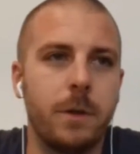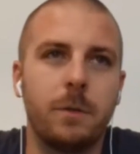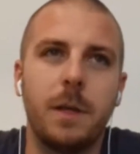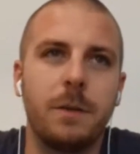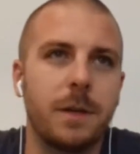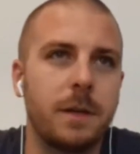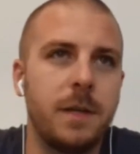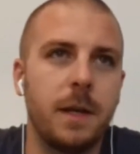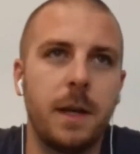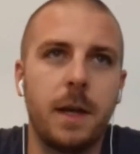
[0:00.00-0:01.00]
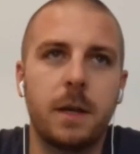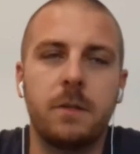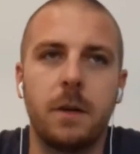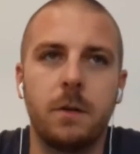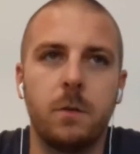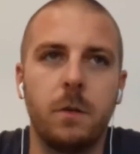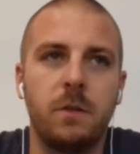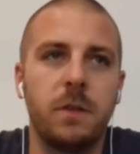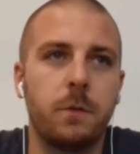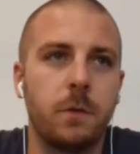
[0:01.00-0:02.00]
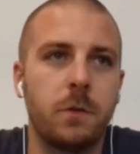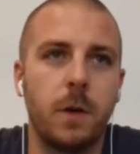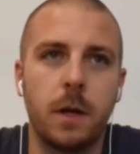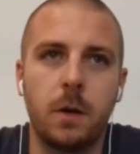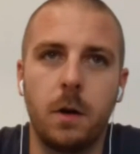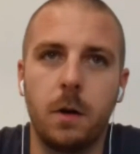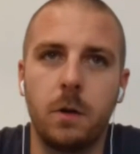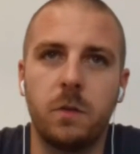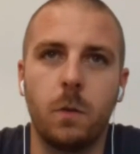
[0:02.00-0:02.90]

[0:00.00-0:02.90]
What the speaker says: things like 10x that are doing stuff with credit cards,